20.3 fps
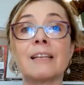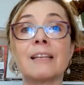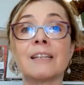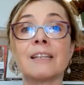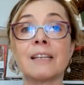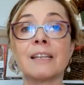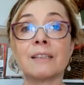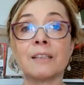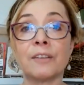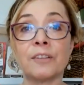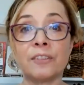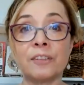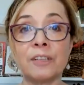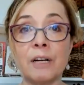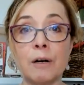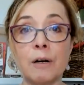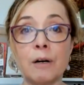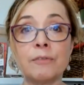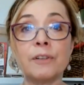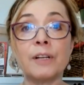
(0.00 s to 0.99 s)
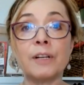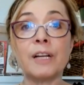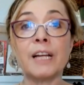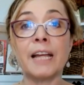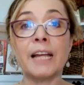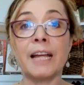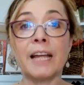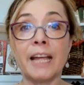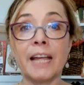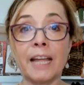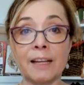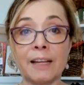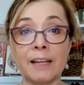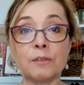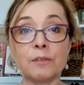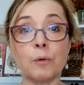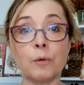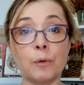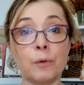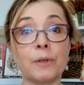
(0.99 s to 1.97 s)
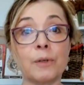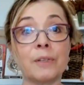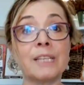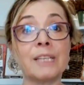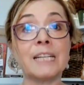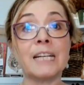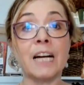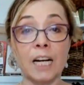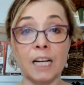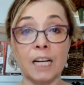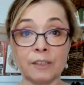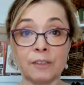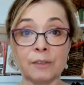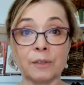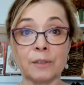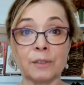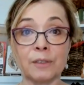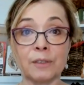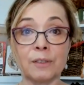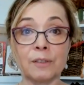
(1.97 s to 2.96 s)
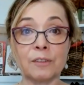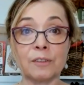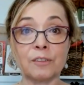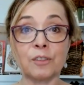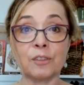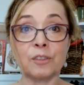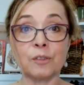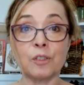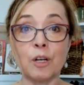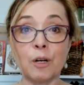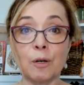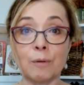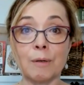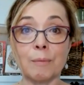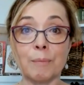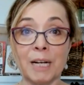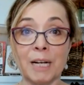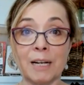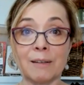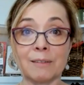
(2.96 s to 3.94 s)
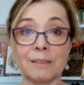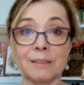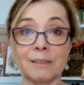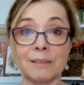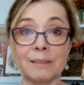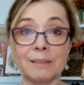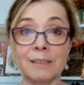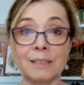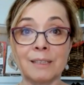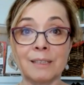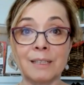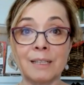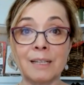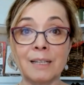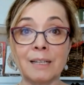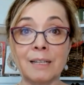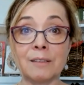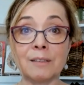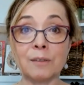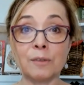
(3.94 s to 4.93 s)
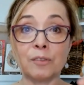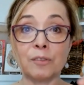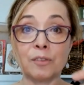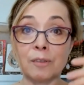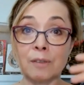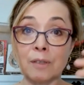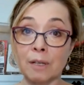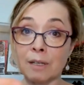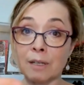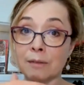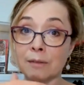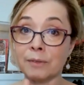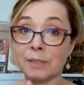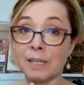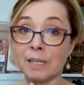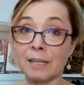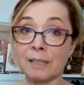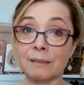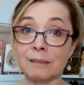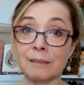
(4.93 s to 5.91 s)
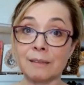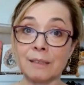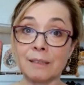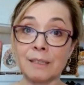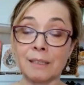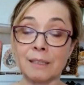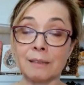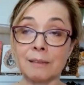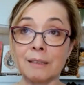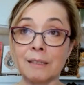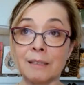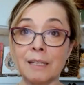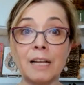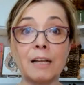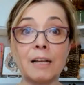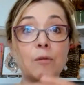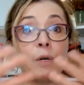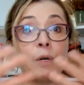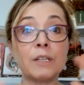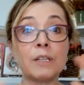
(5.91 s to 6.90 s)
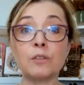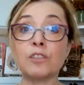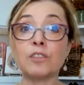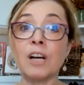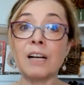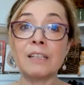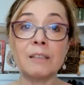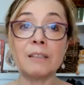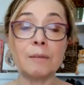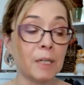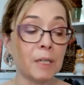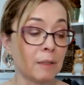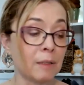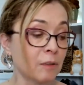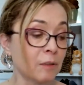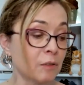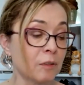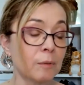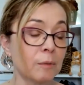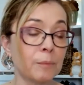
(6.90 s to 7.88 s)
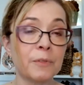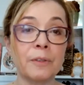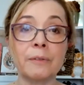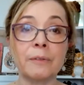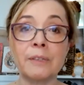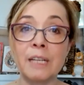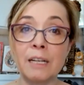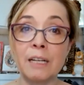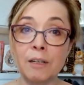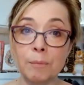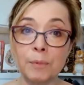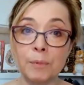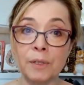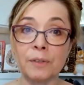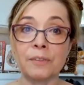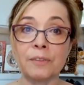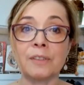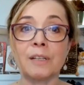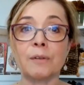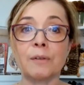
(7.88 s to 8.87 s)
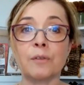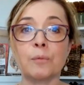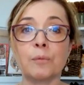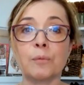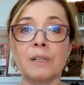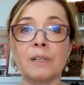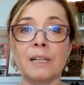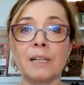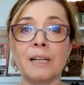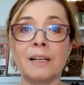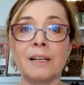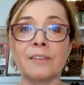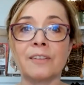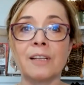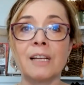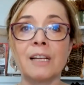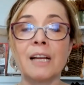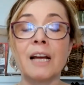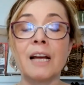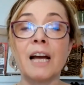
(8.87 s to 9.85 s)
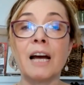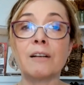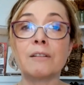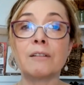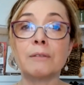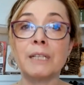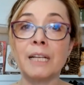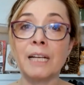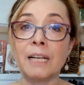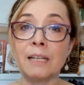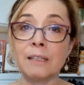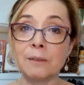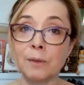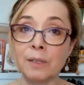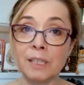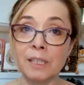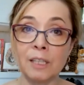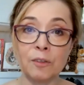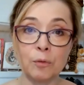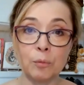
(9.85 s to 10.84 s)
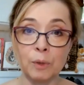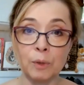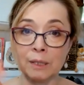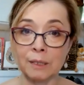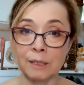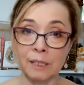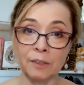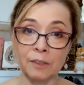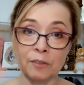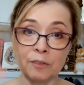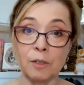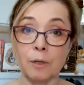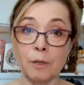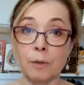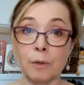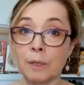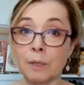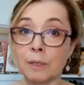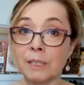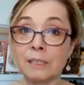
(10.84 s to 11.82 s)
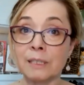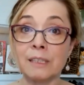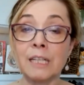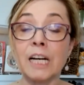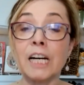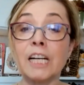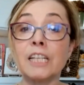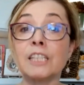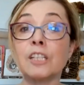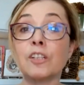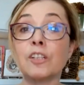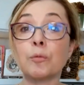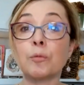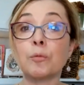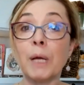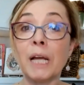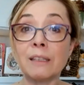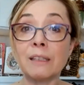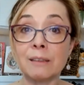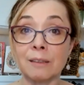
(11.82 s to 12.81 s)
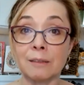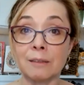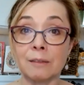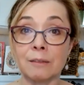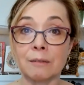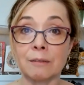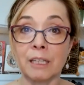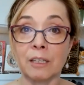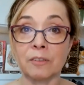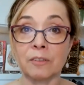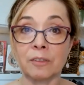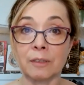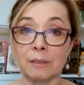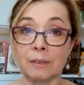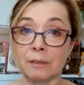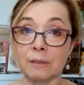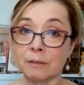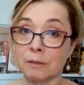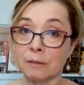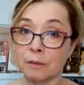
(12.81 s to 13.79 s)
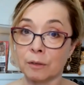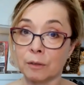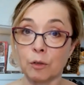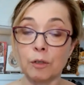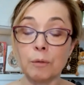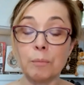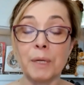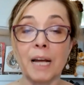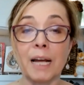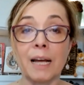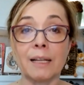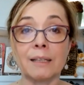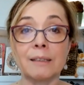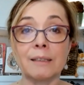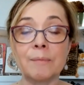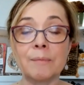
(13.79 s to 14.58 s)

that the self and or the other should know about? And there's a lot of that can, and what you're talking about in terms of therapists, as well as how do we handle things when things go in an unexpected direction, good or bad.